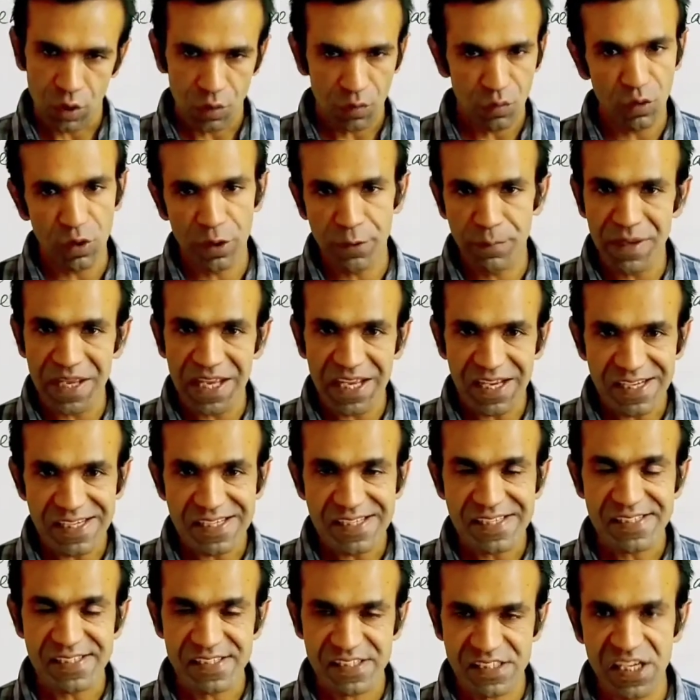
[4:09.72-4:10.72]
would
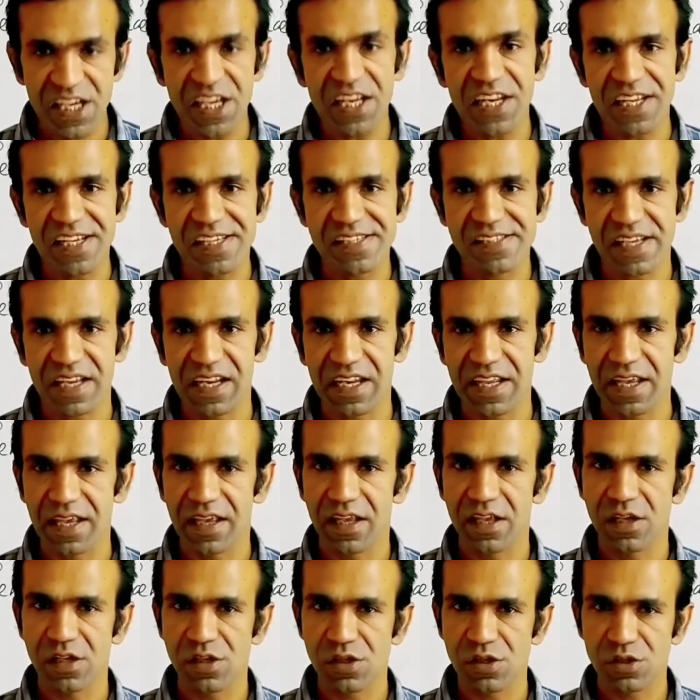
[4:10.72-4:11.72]
be seen
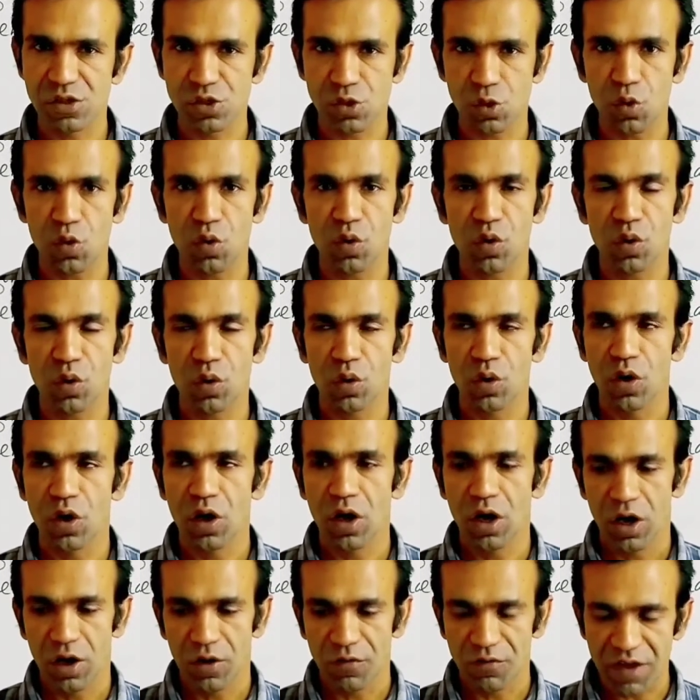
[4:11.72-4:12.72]
easily. So
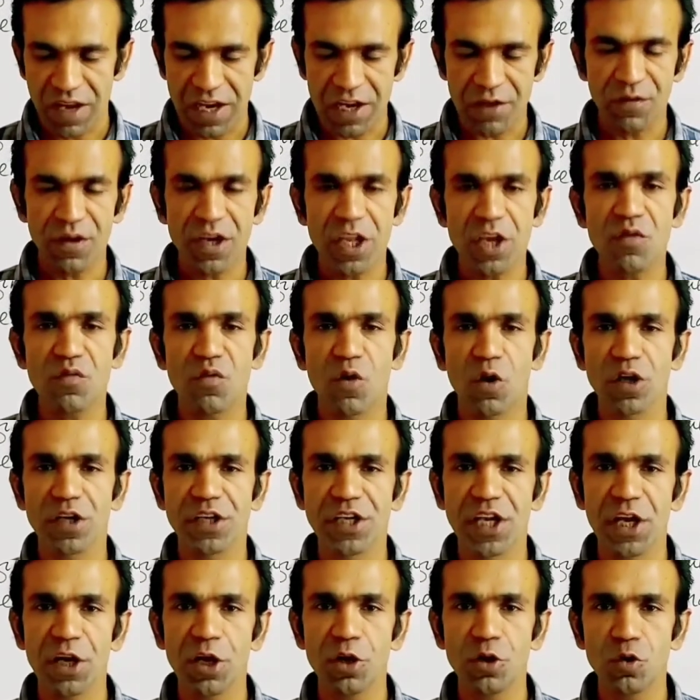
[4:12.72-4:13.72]
whenever he
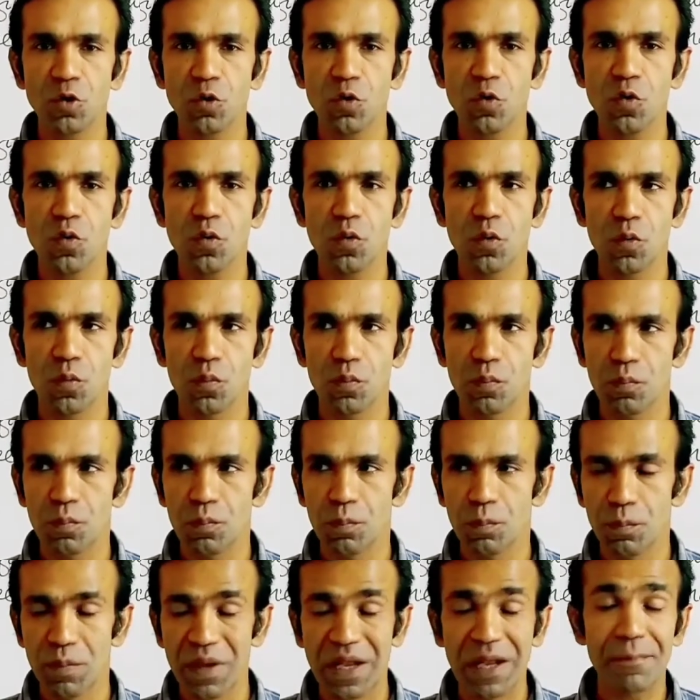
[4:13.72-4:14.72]
wanted
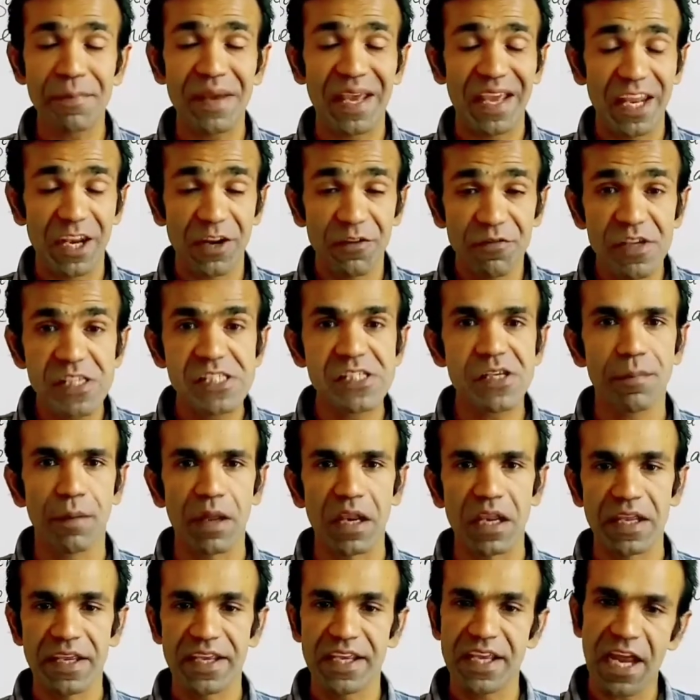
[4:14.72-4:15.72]
to become
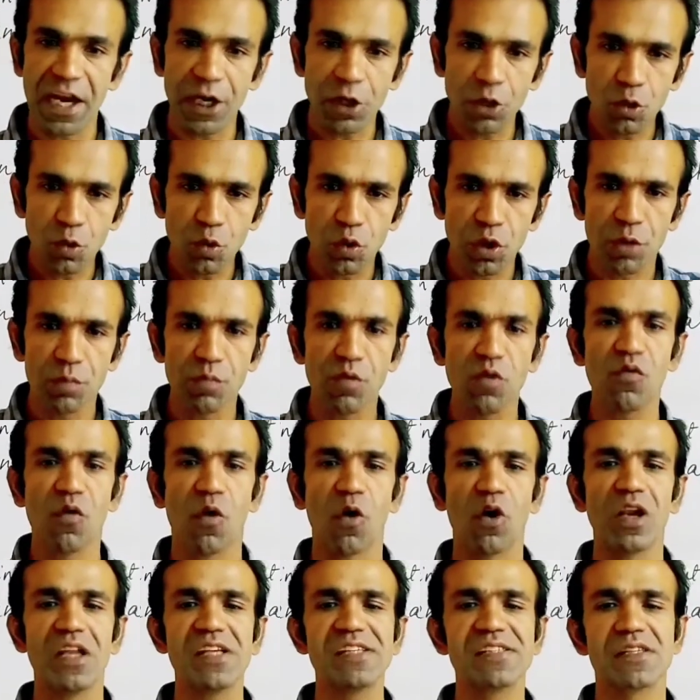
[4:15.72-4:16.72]
invisible, he had to remove
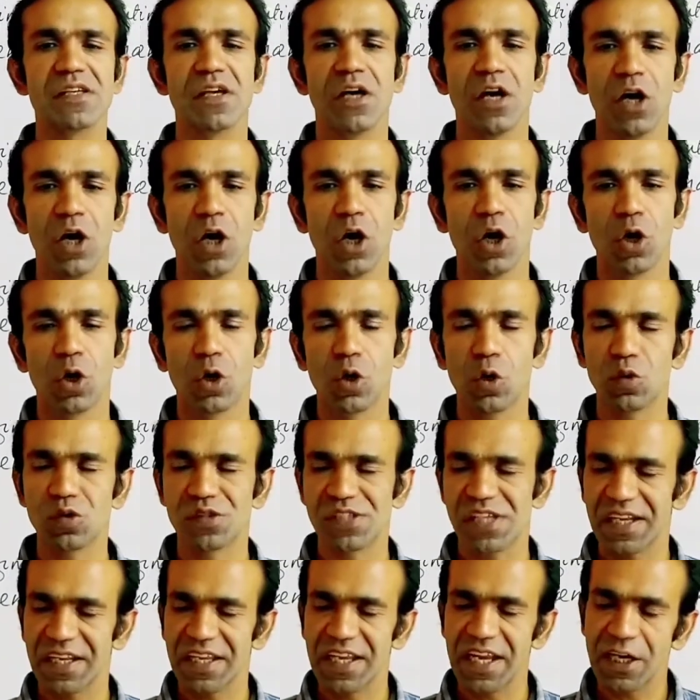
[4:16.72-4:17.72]
all his
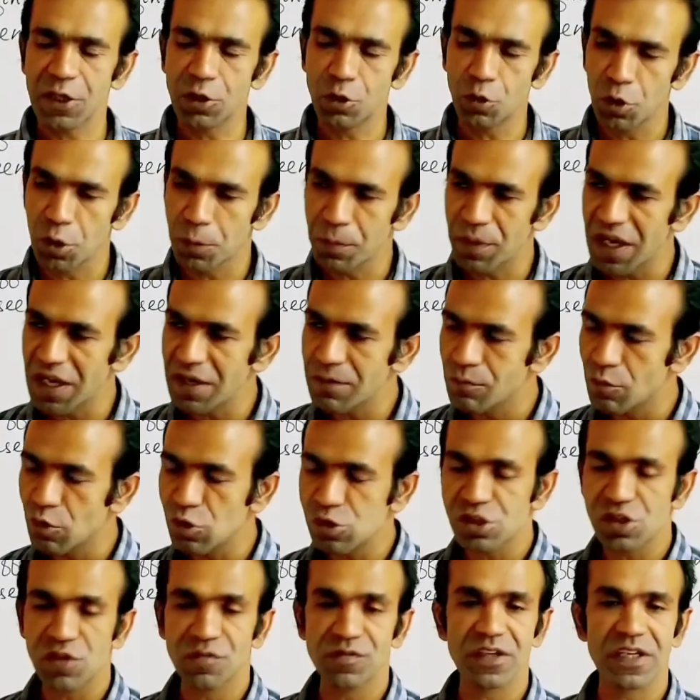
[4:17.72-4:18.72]
clothes and he had to remain
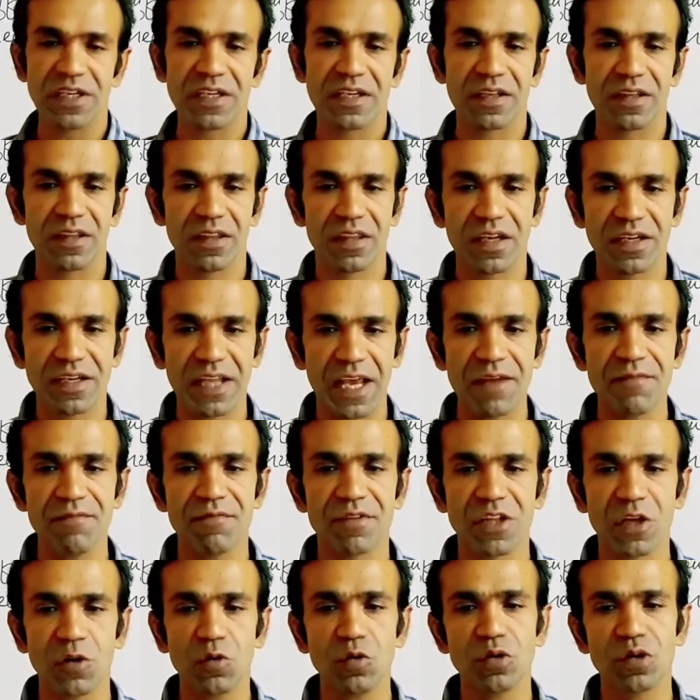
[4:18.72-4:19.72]
most of the time
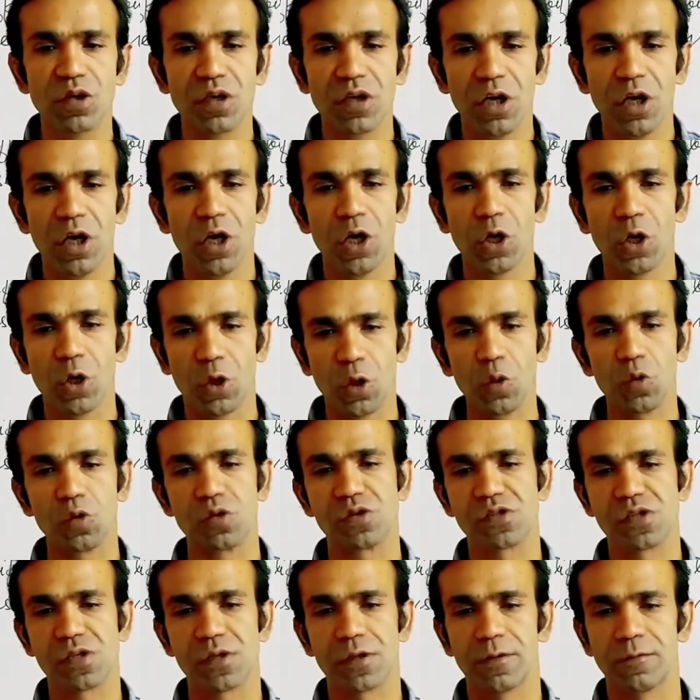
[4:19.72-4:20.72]
without
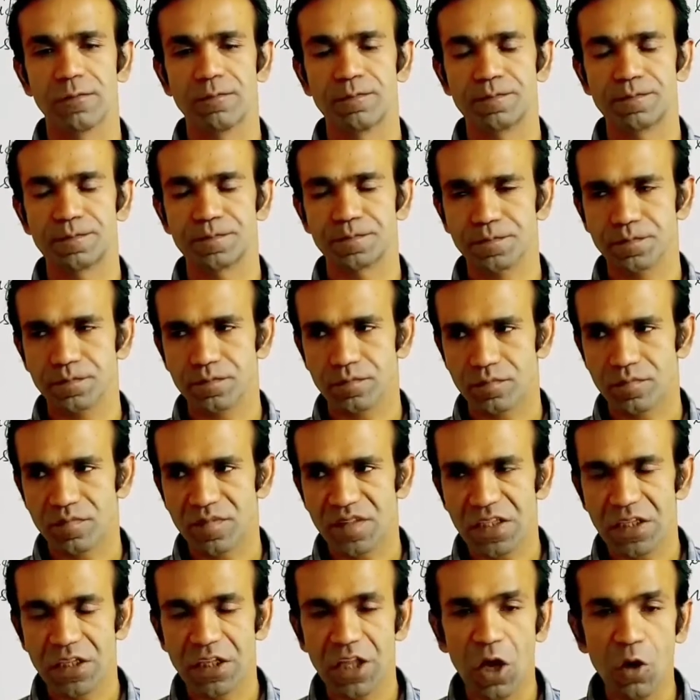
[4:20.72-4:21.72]
clothes.
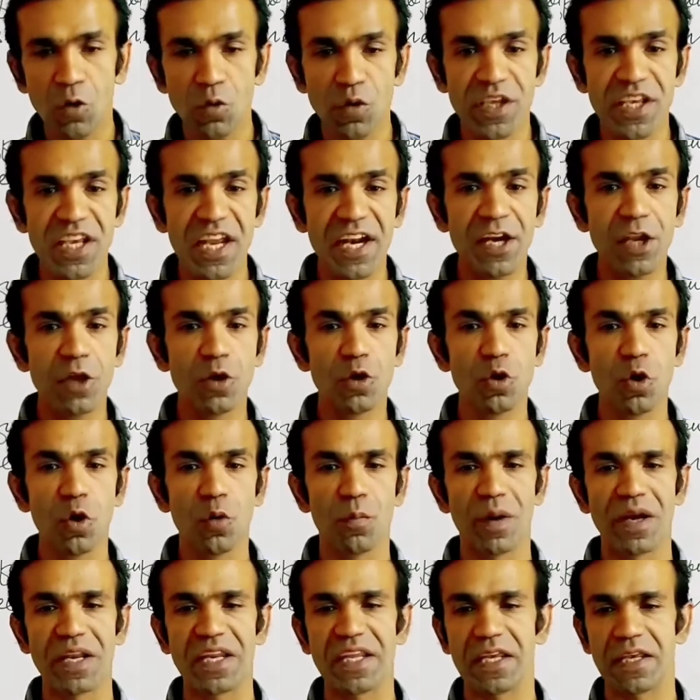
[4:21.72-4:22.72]
Now he had no
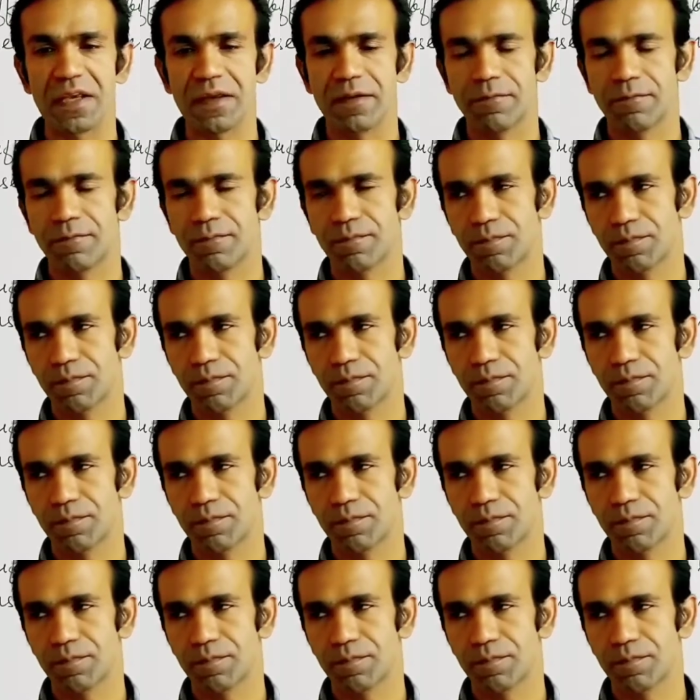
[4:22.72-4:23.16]
money